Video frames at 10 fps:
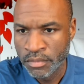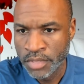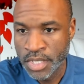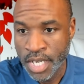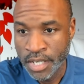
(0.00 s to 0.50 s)

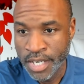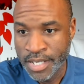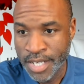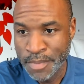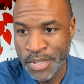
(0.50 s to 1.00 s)
Designer guy
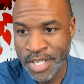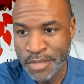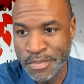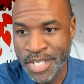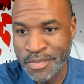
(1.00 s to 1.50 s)
said, I put
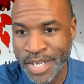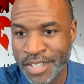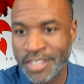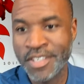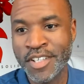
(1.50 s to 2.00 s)
earbuds in my ear
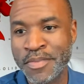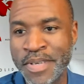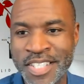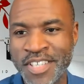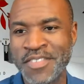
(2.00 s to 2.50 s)
to talk to
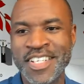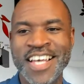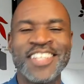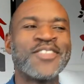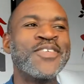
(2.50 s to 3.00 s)
myself and
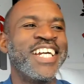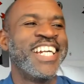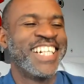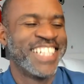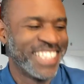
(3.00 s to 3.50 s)
not look
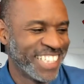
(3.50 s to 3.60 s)
away.